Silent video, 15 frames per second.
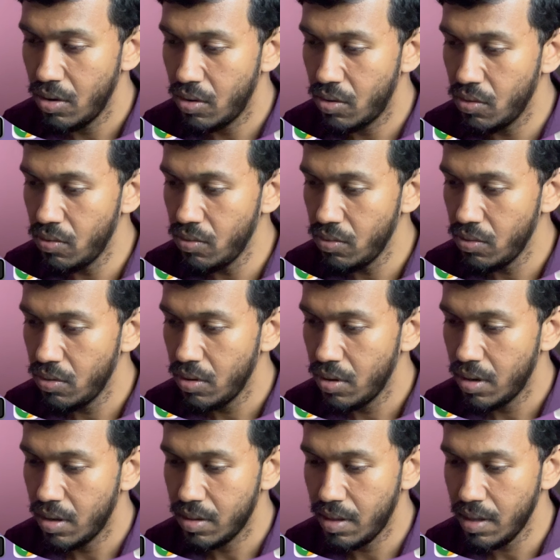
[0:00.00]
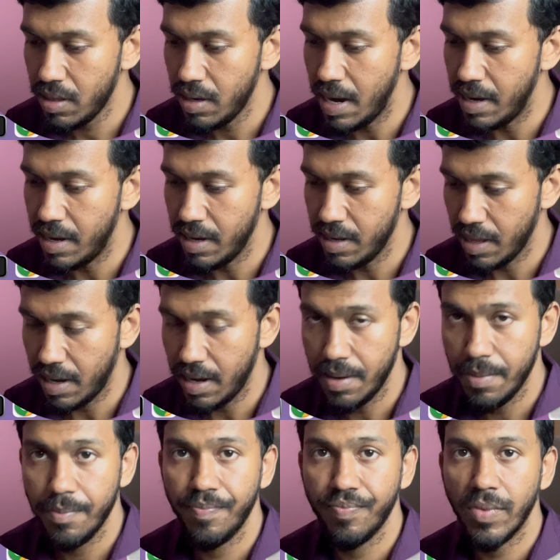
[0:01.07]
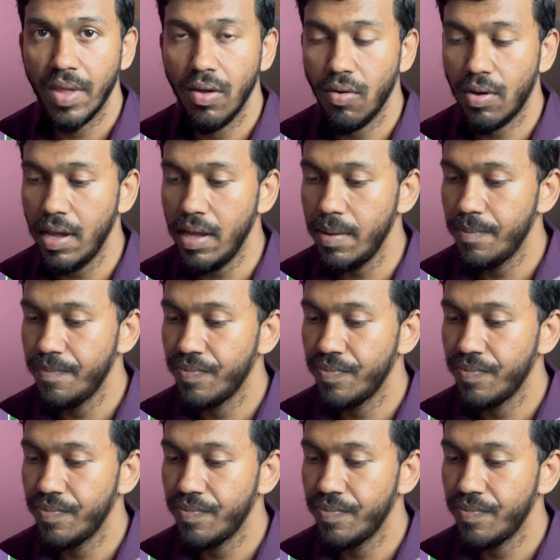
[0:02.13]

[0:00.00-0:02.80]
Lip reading: to this 19 second. Okay.